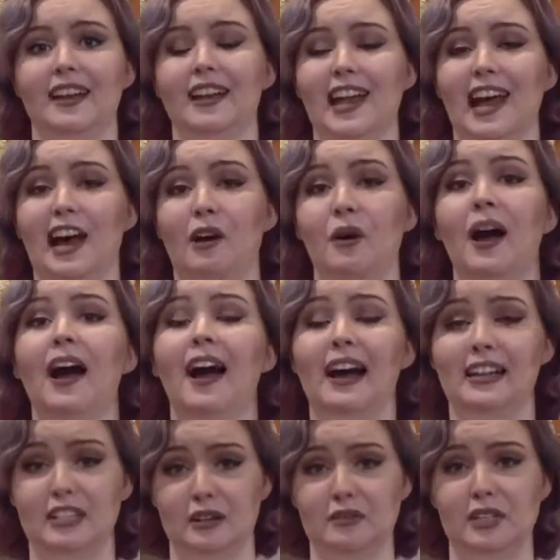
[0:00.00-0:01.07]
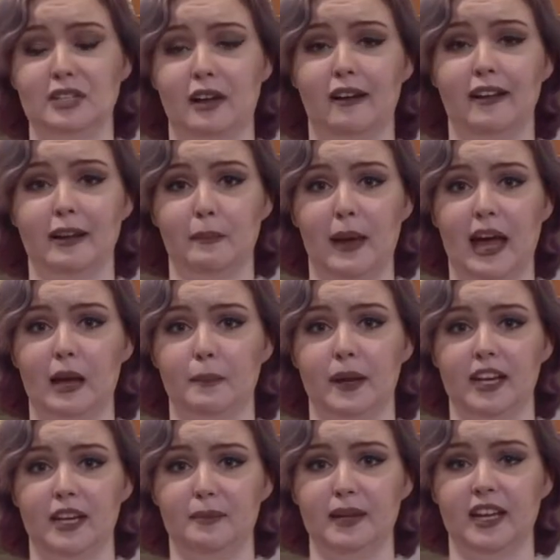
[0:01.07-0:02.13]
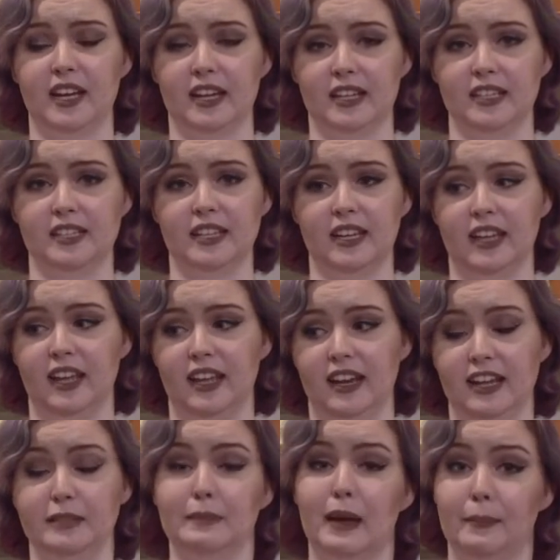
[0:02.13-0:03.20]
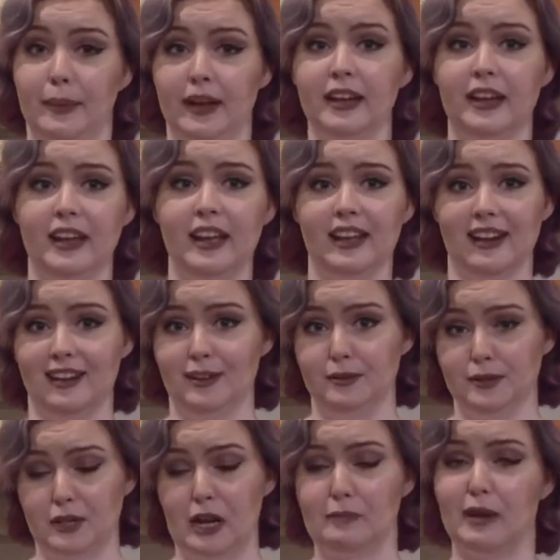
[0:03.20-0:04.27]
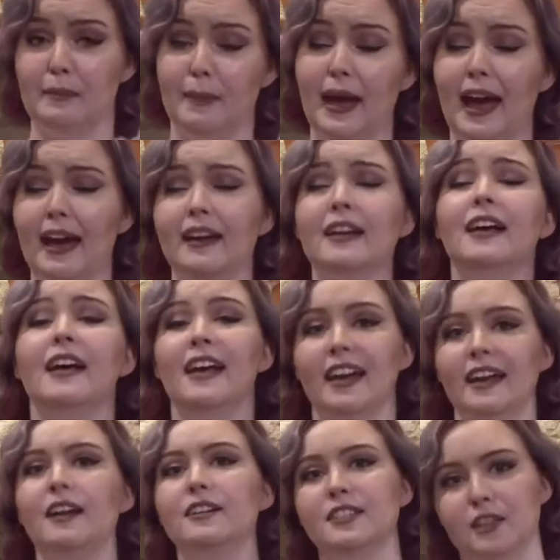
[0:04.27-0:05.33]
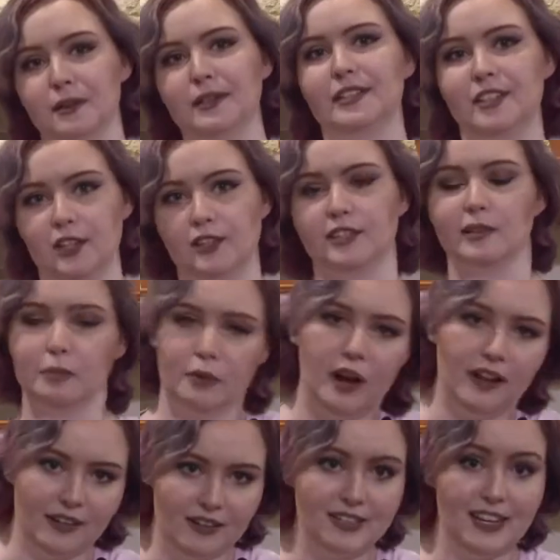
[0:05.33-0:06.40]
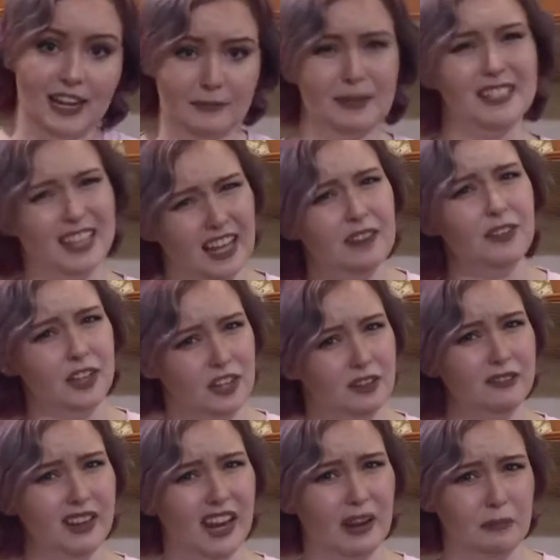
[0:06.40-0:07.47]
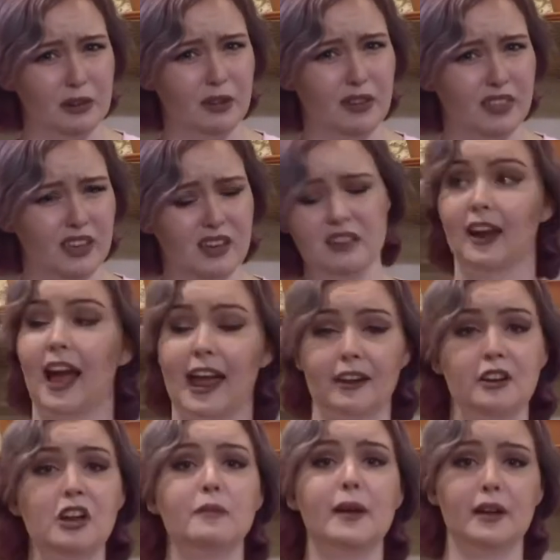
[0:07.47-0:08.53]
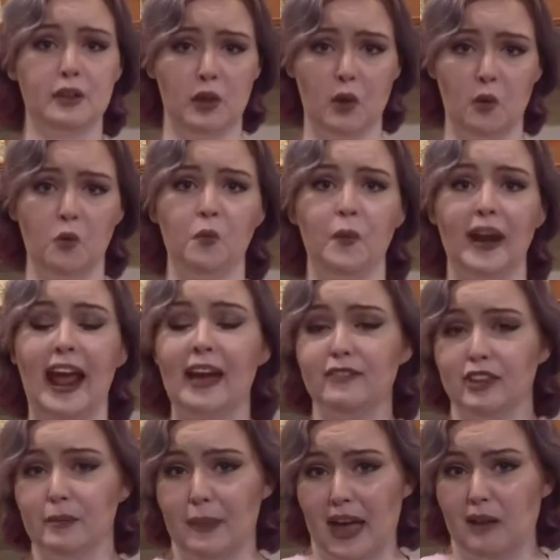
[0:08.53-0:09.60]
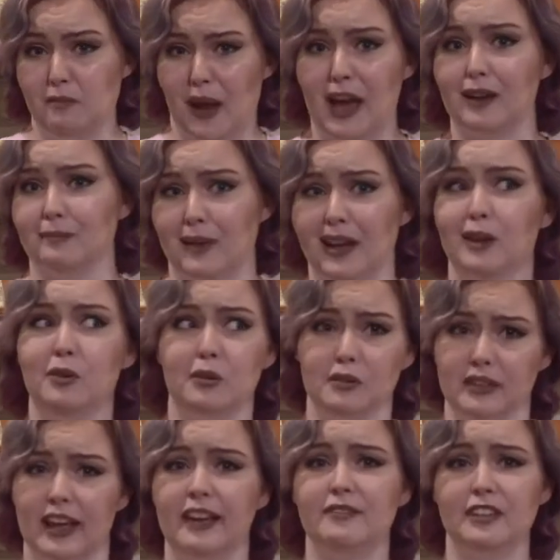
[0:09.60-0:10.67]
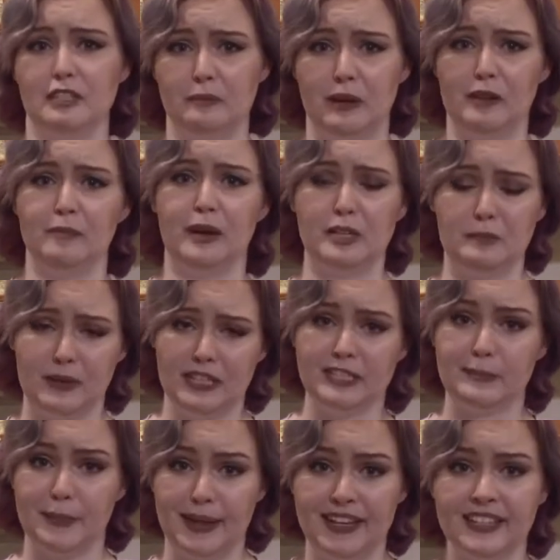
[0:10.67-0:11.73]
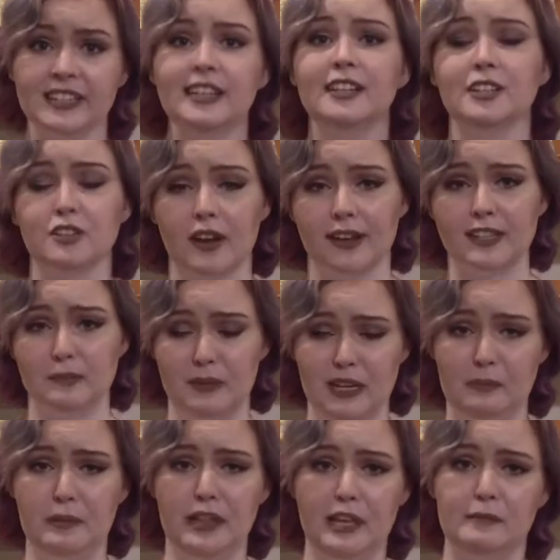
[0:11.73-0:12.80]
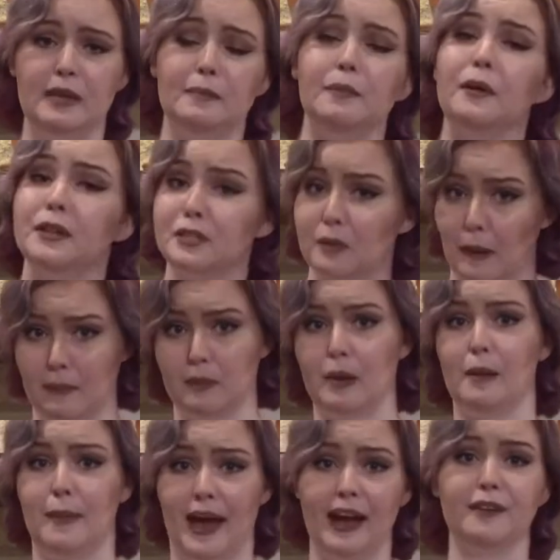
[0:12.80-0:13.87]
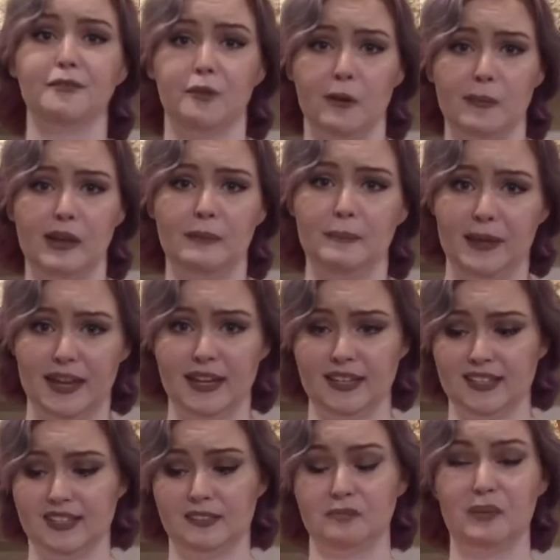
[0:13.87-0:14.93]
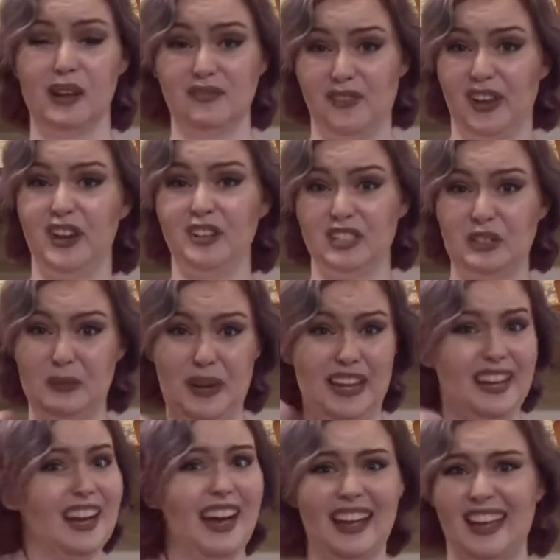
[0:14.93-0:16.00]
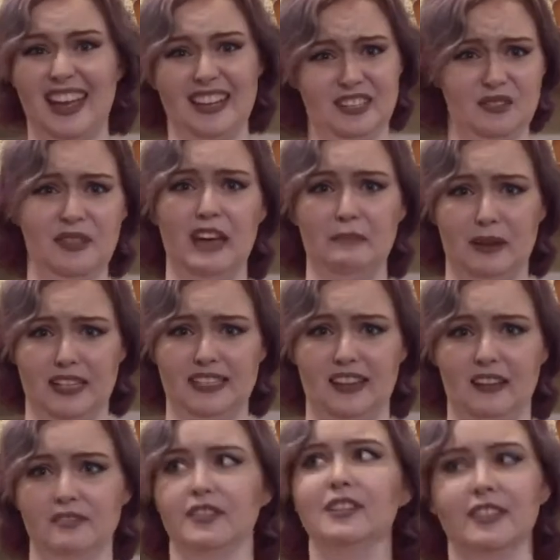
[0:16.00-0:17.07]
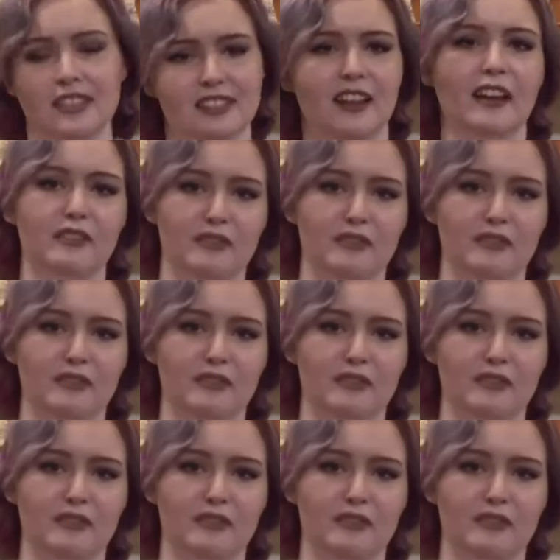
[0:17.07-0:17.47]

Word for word: Now, I don't just call it a Back Buddy because it is my buddy and I use it on my back. It also is just the product name. It's kind of a cute name, don't you think? I don't know about you, but having a bad back my whole life has pretty much been spent trying to manipulate people into rubbing my back for me because my fingers are weak. I can't do that myself, at least not